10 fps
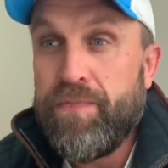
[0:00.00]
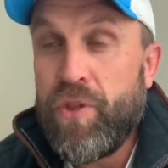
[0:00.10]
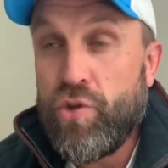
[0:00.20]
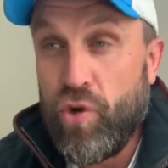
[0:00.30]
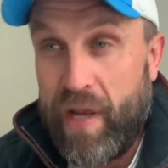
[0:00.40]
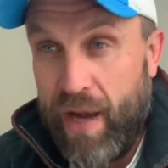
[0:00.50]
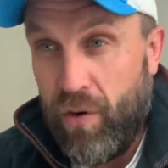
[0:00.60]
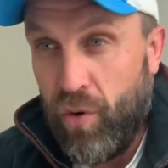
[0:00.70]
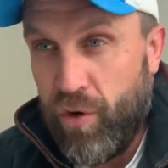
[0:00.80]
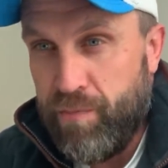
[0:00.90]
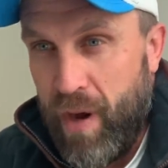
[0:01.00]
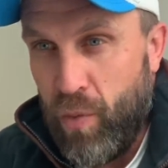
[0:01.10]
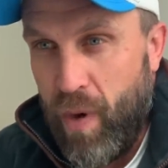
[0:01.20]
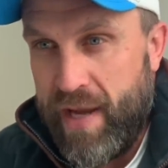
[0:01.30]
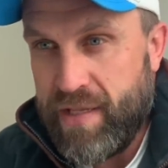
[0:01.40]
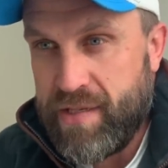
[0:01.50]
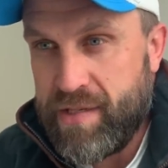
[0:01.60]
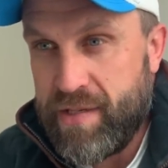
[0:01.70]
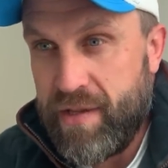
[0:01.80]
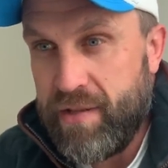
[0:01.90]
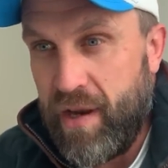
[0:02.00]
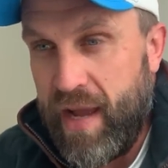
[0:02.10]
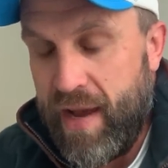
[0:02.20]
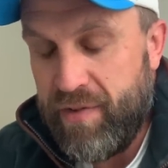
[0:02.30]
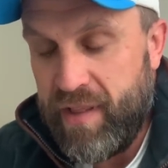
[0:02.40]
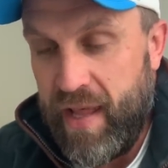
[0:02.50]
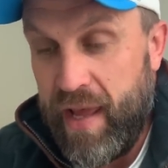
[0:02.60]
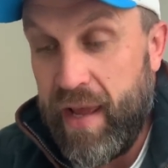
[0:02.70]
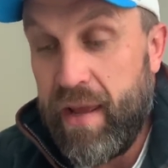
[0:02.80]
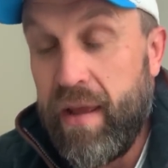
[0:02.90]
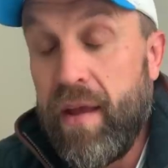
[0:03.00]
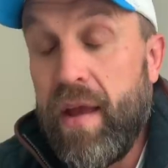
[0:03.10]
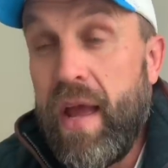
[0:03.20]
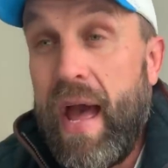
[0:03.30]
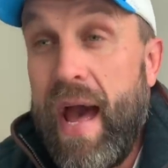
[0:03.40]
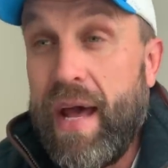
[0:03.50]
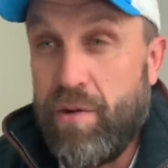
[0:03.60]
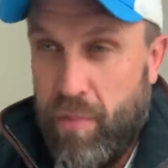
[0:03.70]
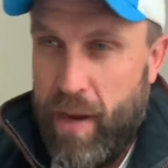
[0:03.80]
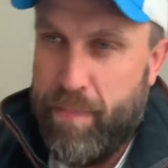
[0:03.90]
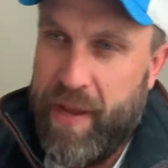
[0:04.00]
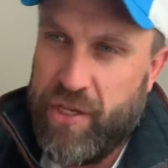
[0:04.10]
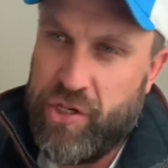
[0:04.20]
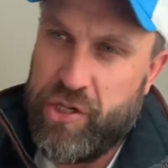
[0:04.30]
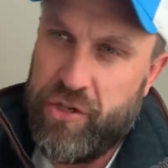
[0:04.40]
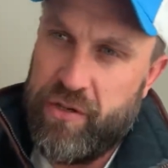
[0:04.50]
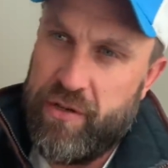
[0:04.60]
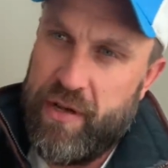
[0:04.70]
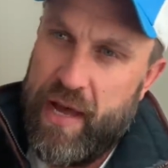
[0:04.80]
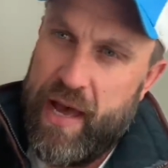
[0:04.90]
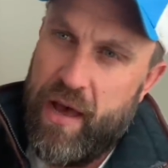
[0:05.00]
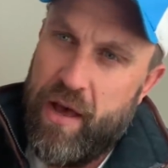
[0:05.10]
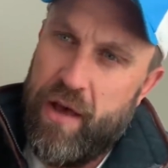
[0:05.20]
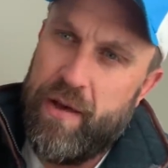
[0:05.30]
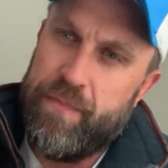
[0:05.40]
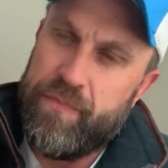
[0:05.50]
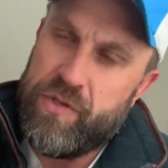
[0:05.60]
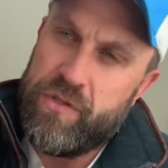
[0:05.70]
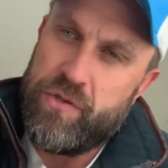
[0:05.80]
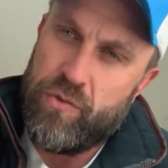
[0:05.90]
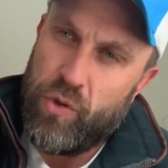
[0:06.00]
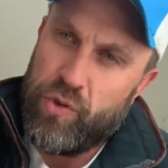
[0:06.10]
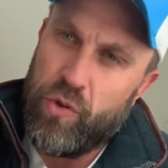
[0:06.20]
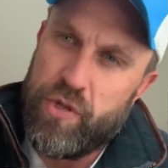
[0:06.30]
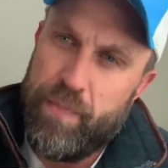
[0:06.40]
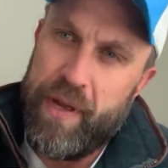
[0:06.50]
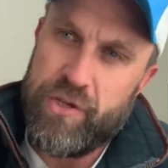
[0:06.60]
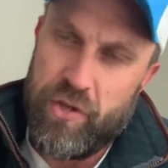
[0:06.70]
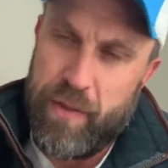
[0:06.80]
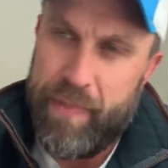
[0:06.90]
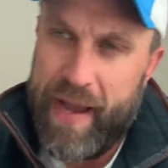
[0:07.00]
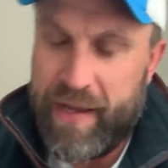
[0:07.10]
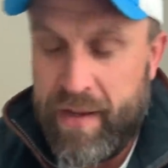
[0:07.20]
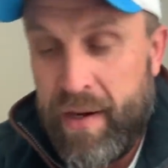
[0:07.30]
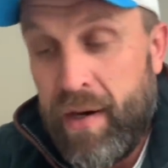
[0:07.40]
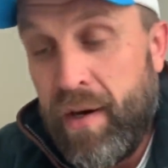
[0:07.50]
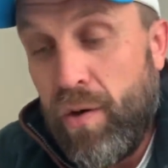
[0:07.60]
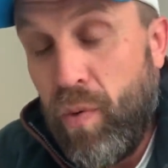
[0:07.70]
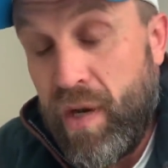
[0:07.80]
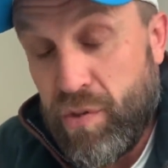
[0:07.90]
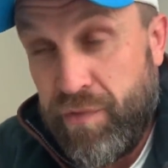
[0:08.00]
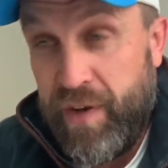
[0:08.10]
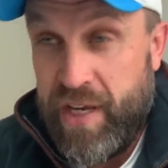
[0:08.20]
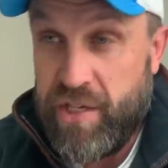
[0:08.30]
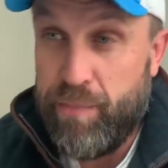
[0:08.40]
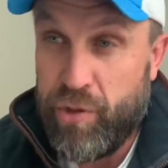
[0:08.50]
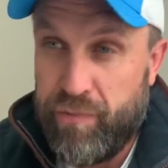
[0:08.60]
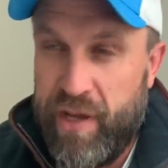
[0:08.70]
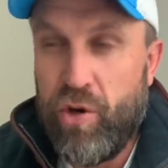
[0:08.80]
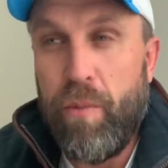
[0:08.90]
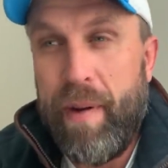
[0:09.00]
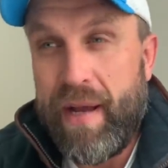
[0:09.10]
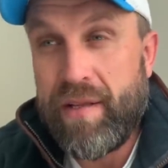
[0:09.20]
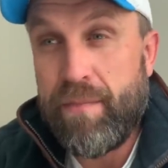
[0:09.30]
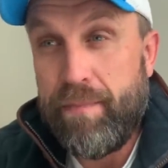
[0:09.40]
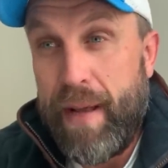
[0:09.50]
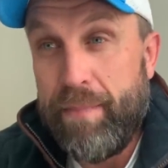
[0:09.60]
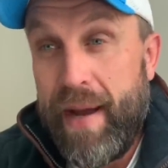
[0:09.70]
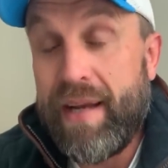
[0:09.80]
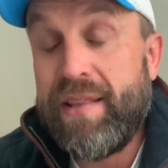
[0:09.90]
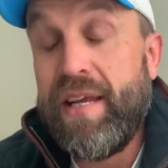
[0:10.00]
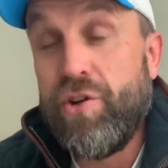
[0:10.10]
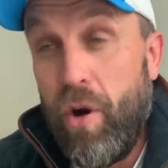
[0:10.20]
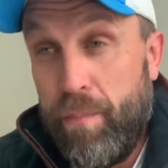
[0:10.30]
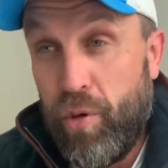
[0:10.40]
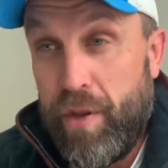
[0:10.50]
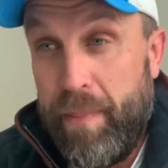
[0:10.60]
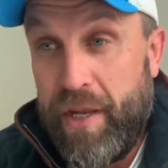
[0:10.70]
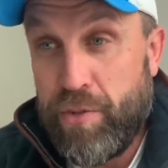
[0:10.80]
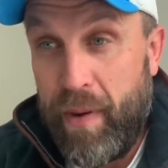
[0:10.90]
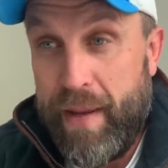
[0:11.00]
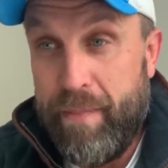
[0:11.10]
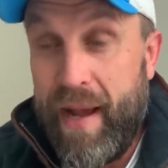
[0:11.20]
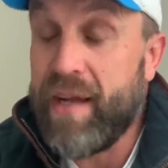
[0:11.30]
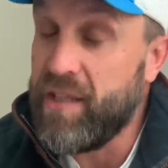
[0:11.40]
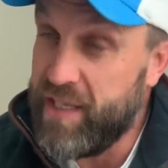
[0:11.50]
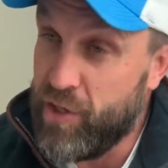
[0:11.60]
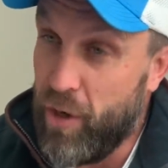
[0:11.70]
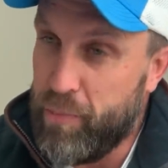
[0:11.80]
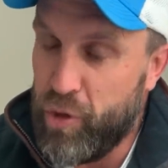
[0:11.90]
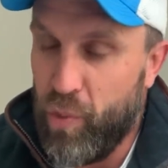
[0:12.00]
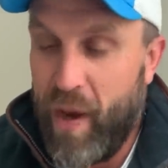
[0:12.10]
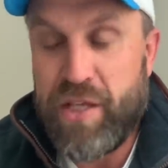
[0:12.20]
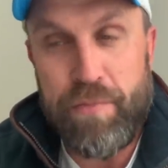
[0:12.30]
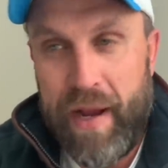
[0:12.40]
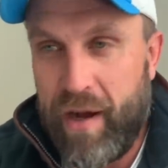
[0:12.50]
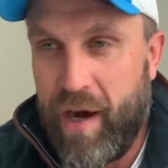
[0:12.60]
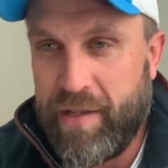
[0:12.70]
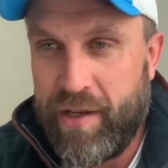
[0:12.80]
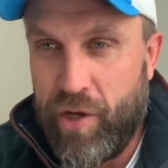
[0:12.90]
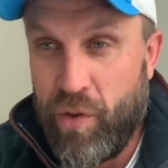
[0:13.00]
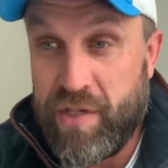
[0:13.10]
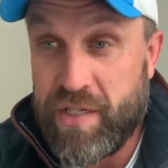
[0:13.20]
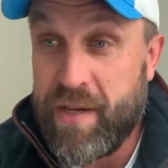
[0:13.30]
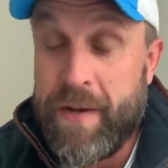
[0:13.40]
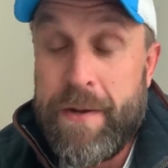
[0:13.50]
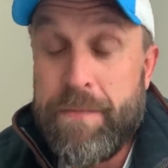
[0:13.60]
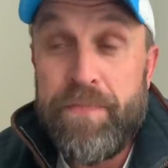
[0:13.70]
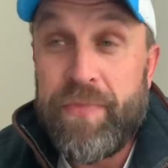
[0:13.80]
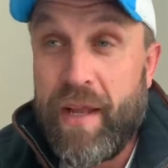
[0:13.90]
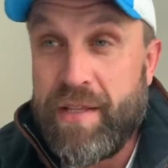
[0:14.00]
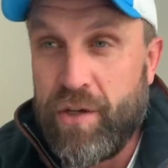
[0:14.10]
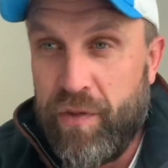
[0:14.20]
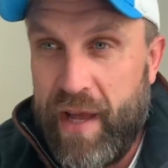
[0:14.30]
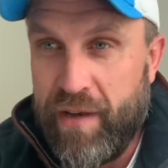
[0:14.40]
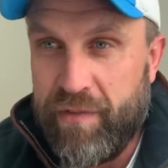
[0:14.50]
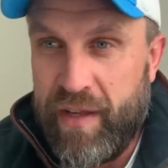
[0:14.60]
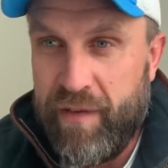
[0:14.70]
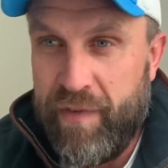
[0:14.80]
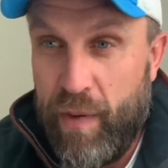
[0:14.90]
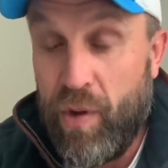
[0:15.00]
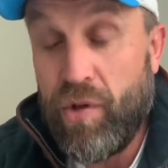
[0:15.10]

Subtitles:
took out all of my weights that I have in there, and my pitch, to the pitch on the back. When he was finished, he put the recoil pad back, did not put the pitch plate back, and did not put the weights back. I didn't notice until the end of the event,